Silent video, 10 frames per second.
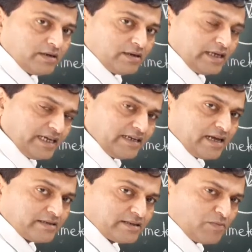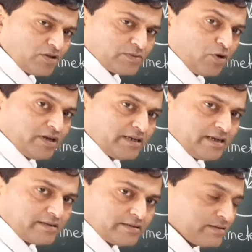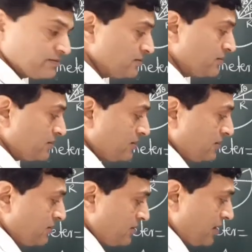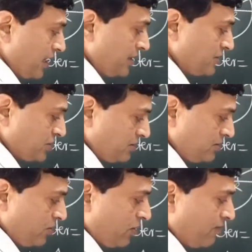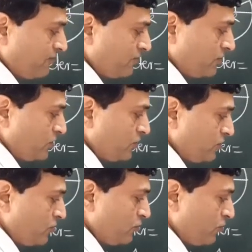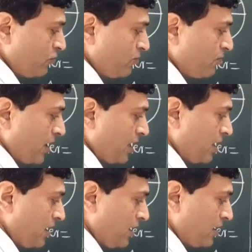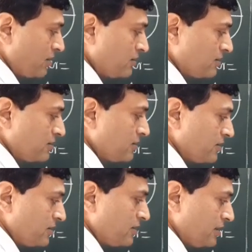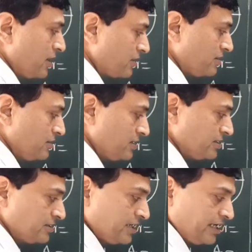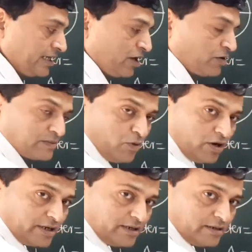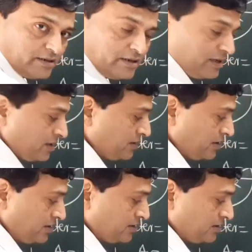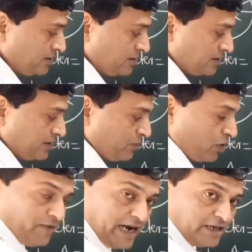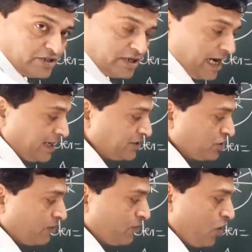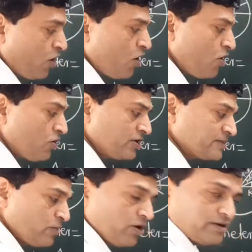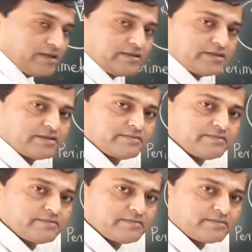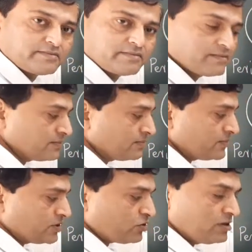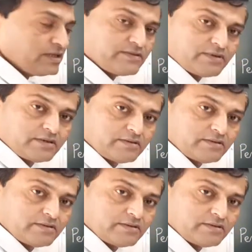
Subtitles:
areas, small areas, addition of 2 pi r dr. This is area of small ring. This is symbol of addition, addition of all small rings. Solve this one.